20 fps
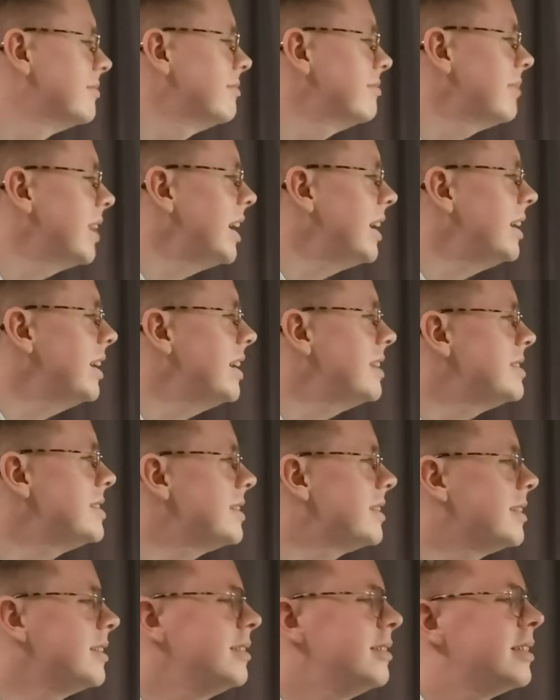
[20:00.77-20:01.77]
had an
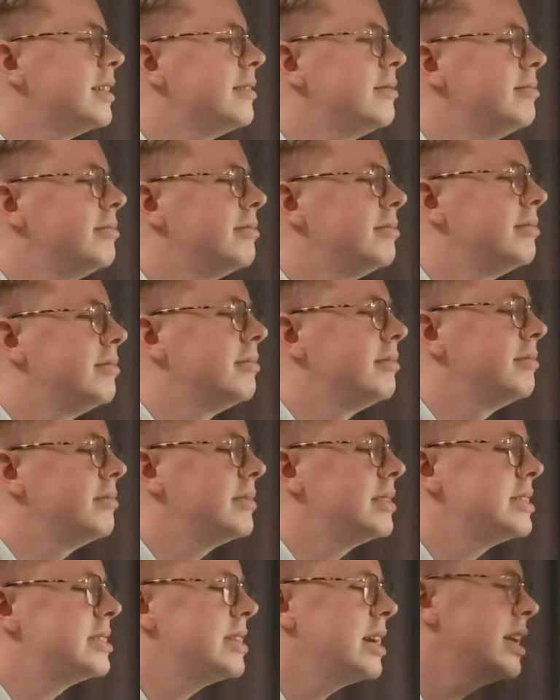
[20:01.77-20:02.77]
idea and then
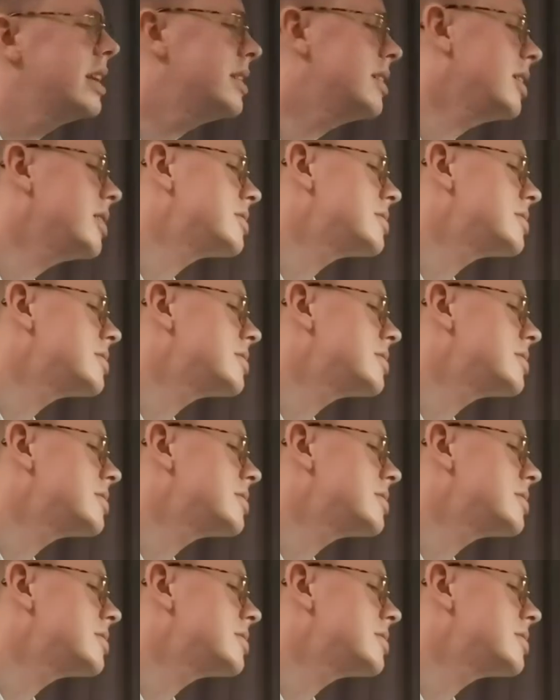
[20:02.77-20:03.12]
decided not to